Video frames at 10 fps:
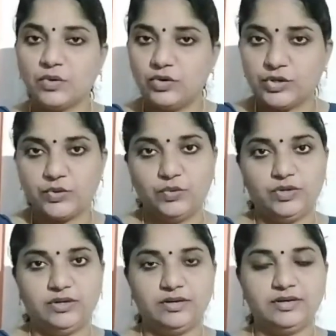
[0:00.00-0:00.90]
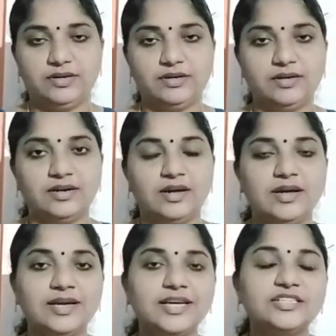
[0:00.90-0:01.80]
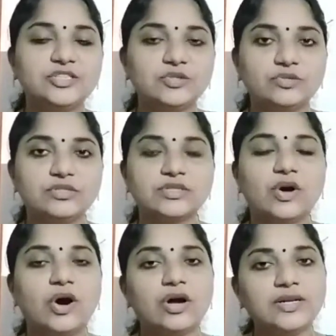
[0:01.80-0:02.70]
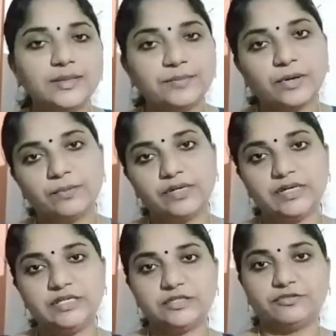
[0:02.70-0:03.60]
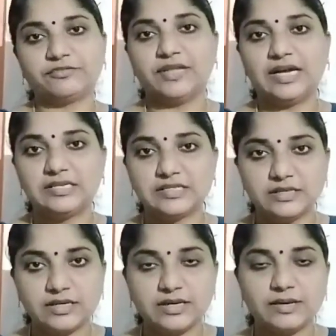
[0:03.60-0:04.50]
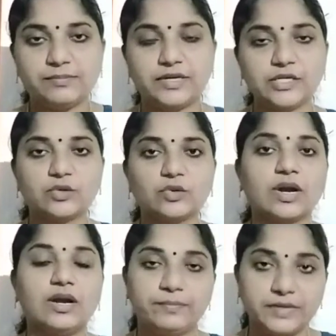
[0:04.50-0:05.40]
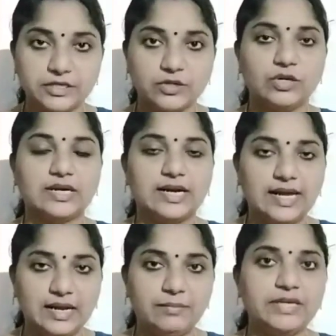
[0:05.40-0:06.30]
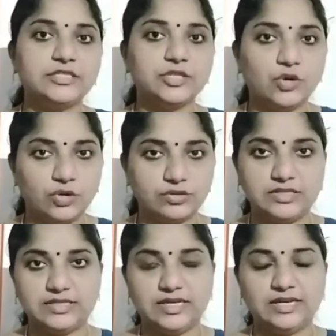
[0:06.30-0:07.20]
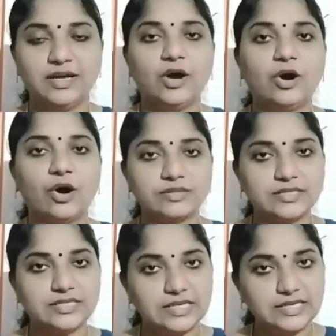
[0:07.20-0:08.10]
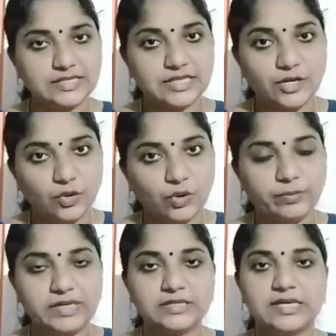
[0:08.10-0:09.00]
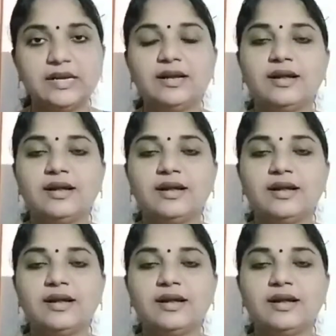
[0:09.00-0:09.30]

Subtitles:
molecule. It shows all the properties of that particular element, oxygen. Oxygen is a non-metal